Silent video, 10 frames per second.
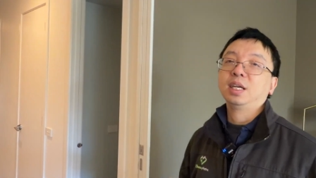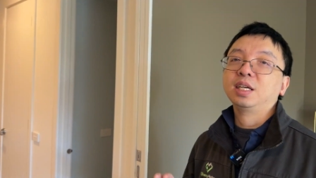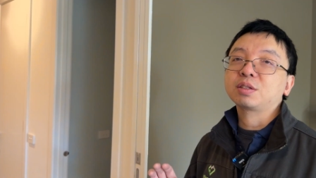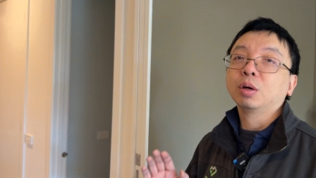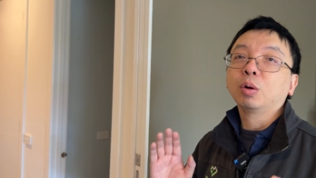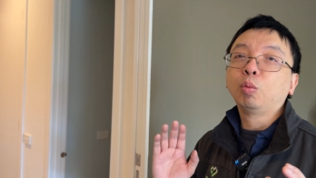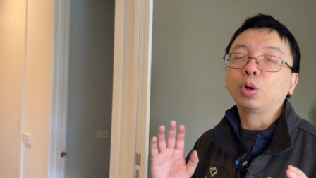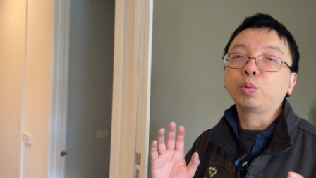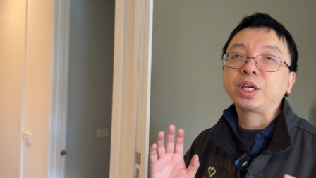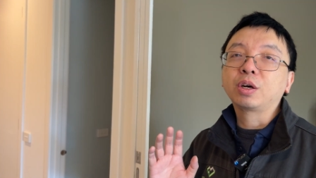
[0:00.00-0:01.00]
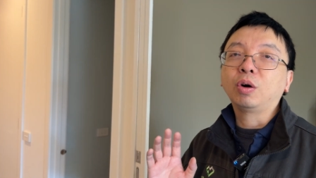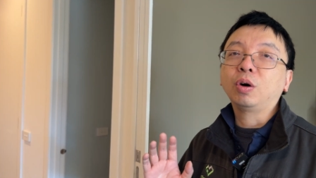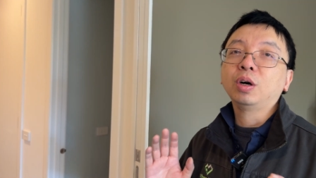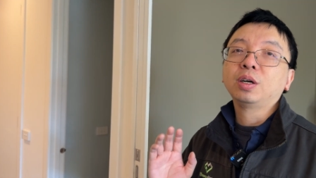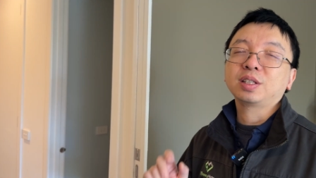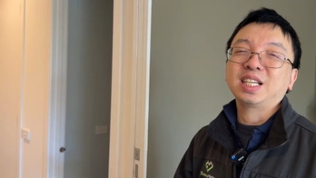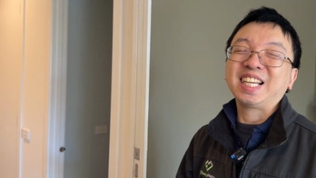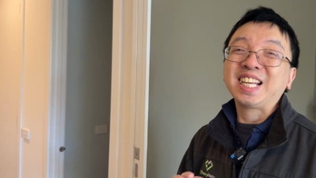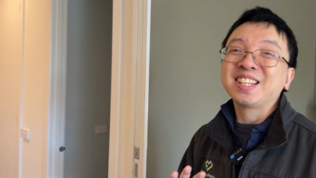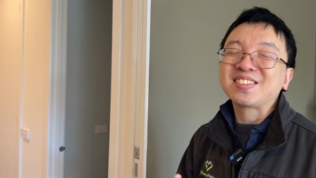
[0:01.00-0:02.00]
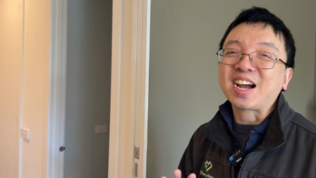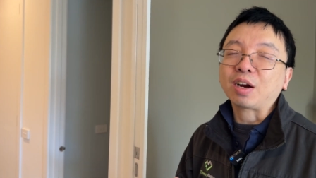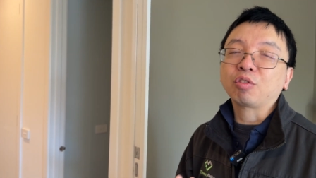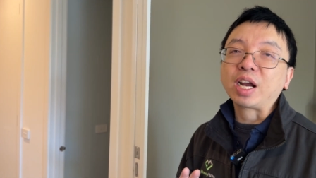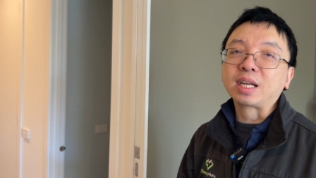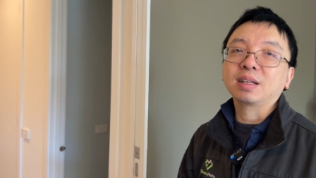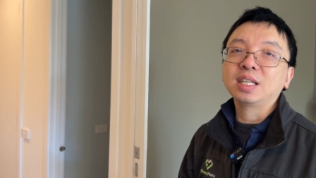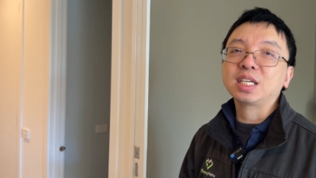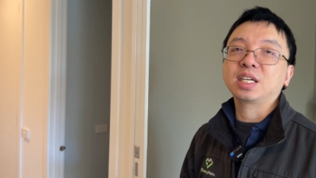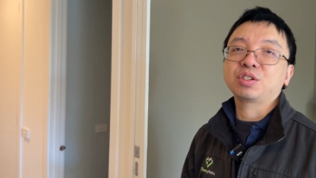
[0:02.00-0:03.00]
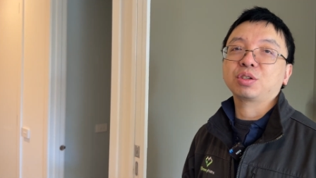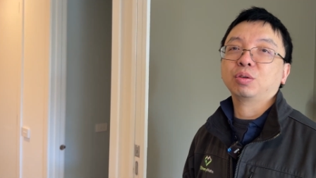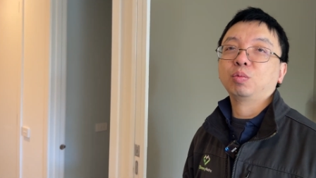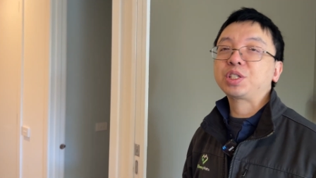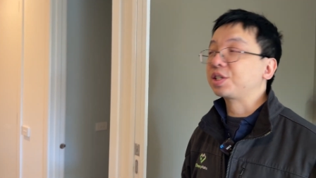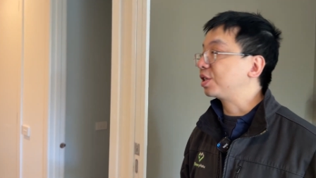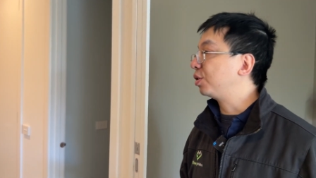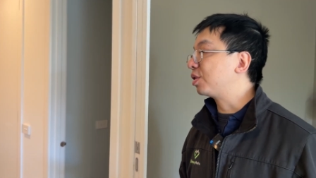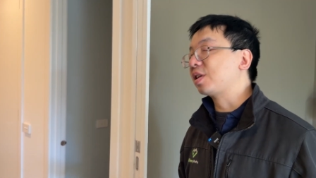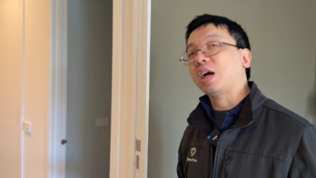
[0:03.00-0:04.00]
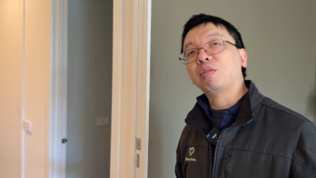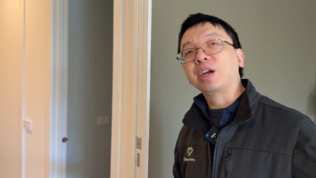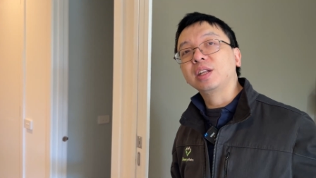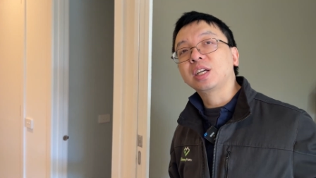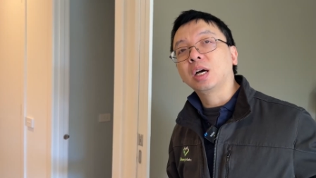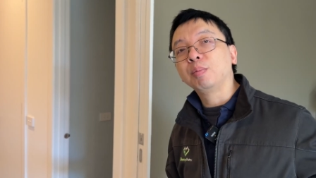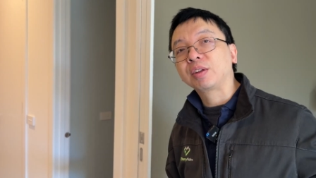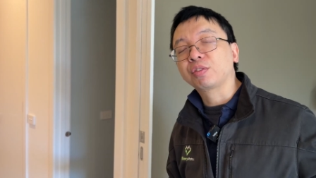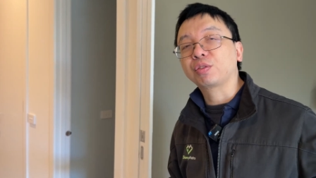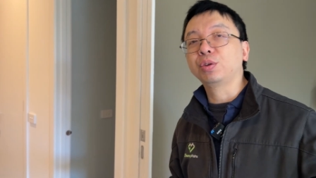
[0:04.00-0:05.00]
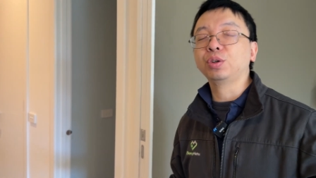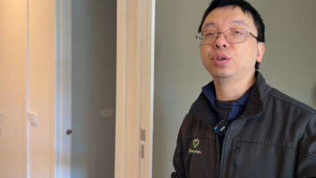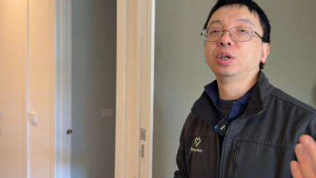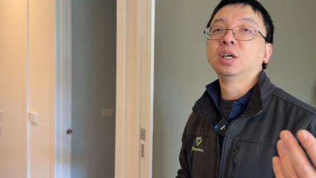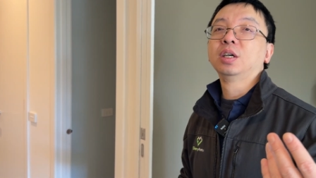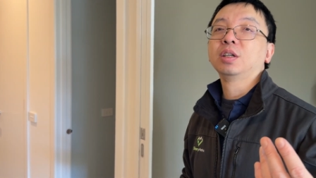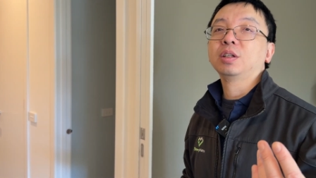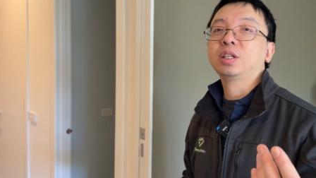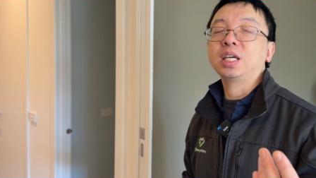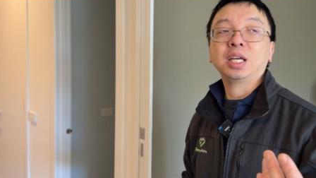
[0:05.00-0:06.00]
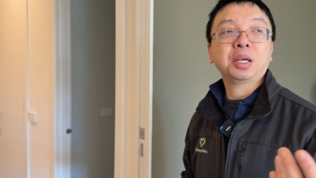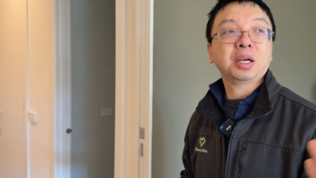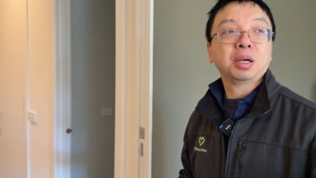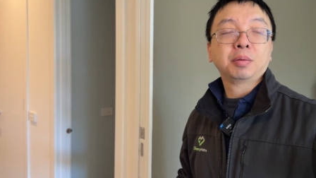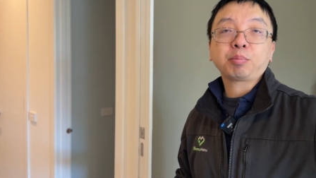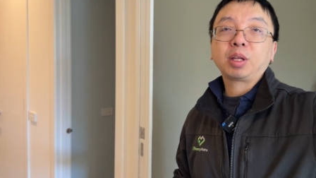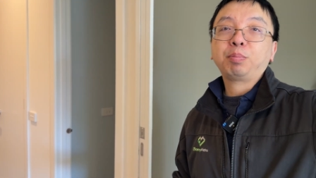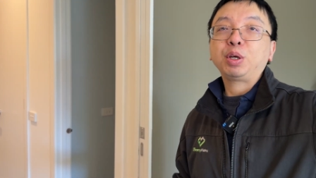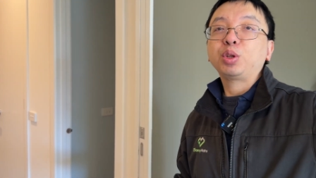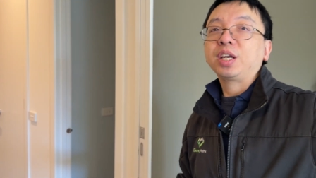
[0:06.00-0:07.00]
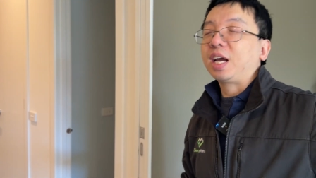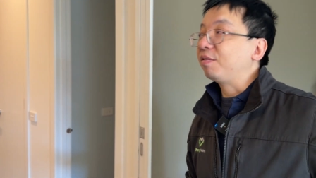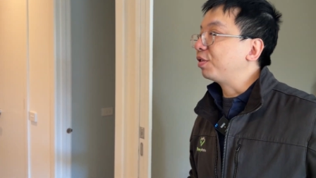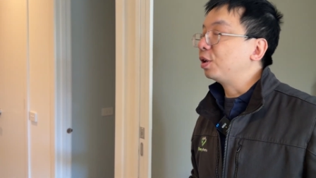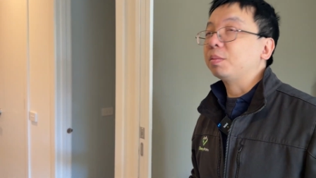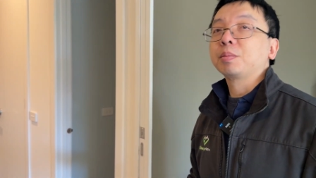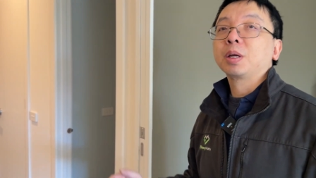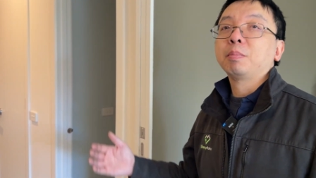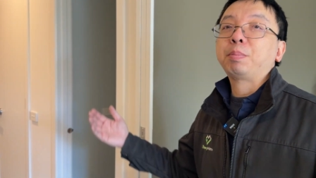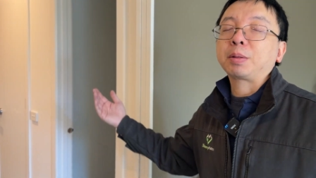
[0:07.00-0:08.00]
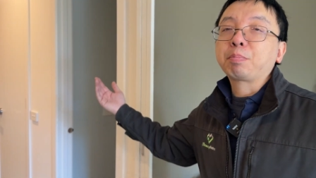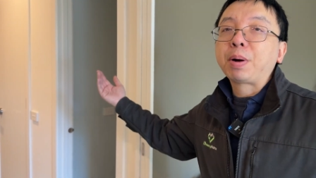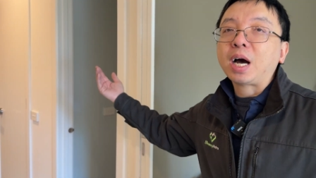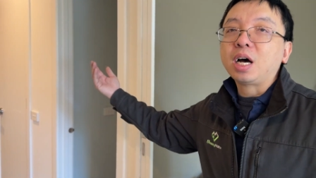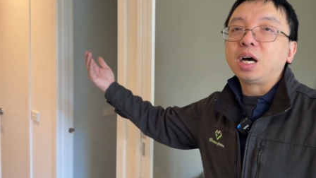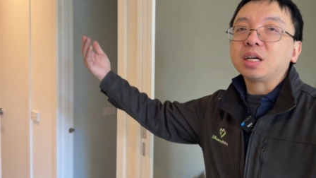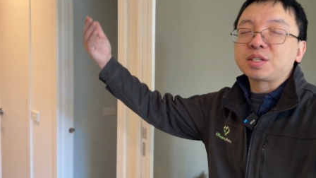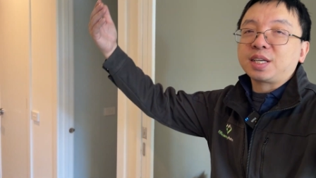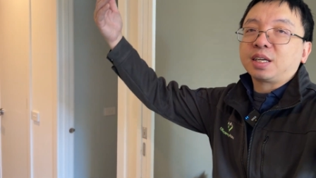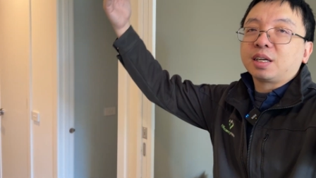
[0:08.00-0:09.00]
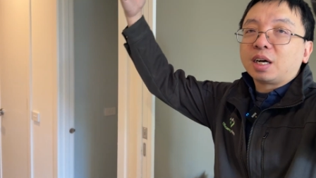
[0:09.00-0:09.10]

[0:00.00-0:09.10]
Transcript: is what we call the indirect leakage, which is not directly coming through the building envelope, but passing